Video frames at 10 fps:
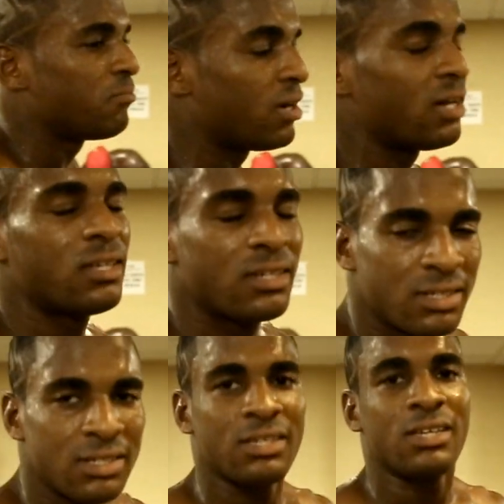But
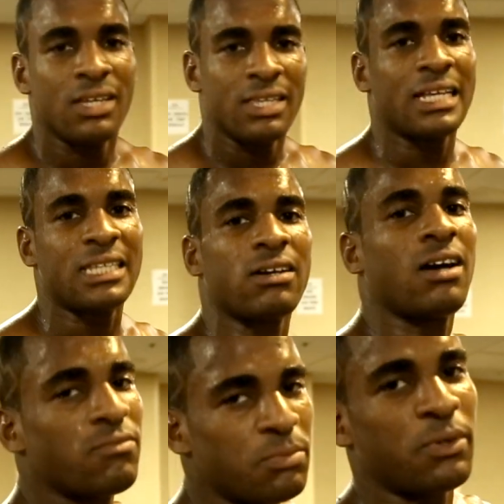that's how
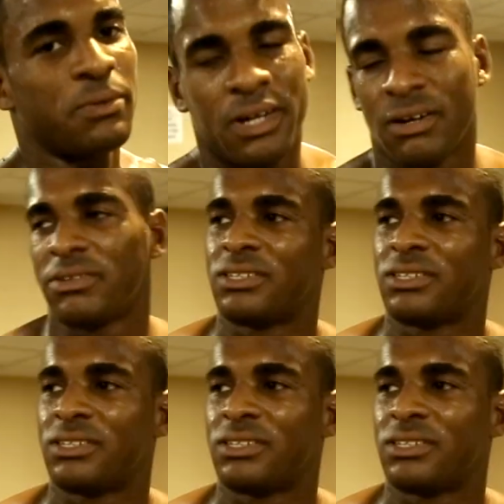comfortable we are